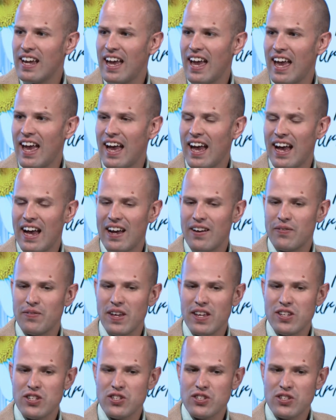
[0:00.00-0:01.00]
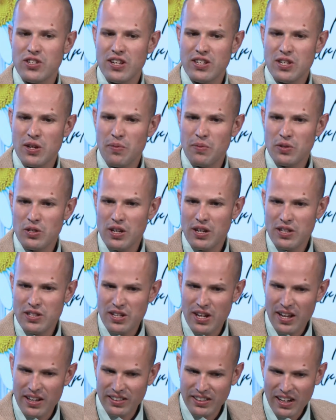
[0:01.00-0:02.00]
and um, it's, it's a it's
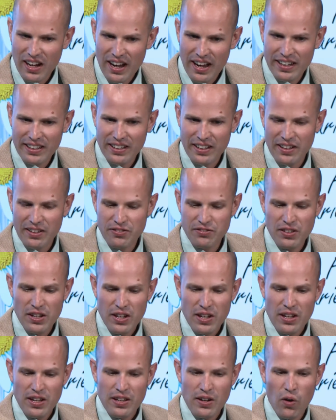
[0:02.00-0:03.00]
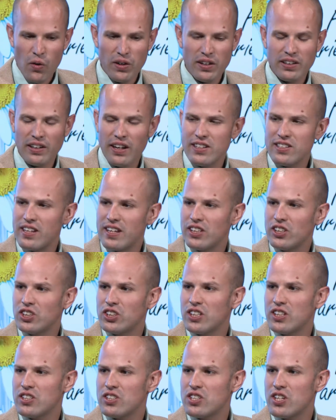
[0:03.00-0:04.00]
a kind of
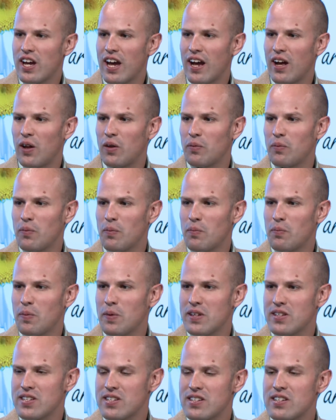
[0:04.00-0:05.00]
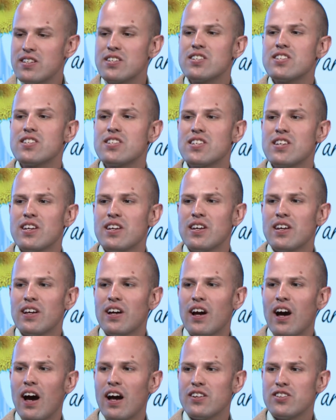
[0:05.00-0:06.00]
organization to help business
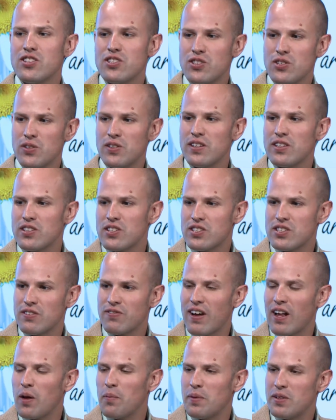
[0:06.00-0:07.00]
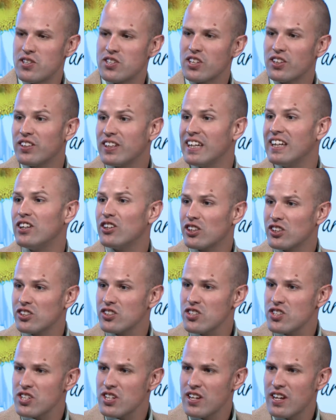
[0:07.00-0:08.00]
uh, students develop into
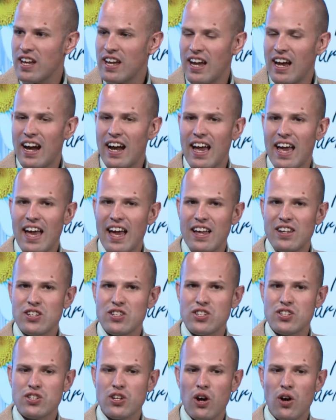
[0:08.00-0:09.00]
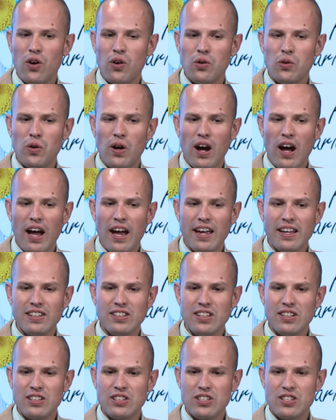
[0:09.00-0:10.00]
leaders. And so I
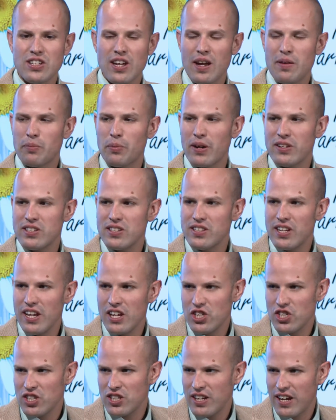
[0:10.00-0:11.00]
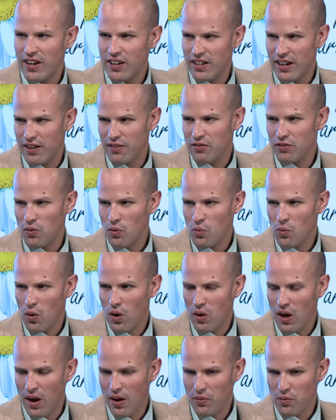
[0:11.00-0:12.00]
did design presentation there, and I,
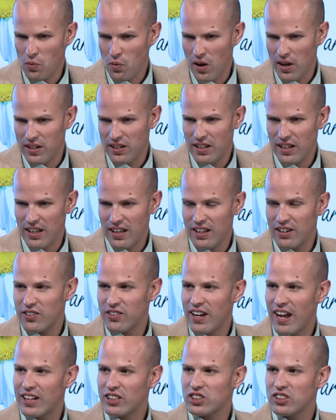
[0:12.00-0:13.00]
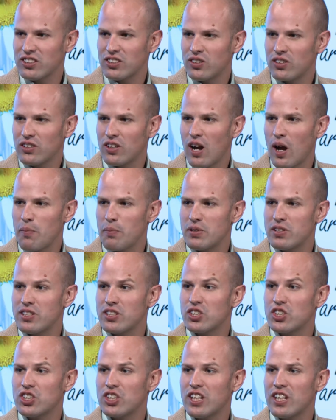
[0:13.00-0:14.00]
I won the international
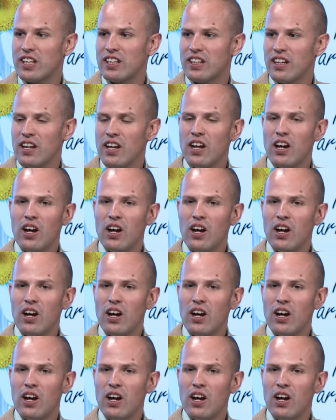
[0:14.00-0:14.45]
competition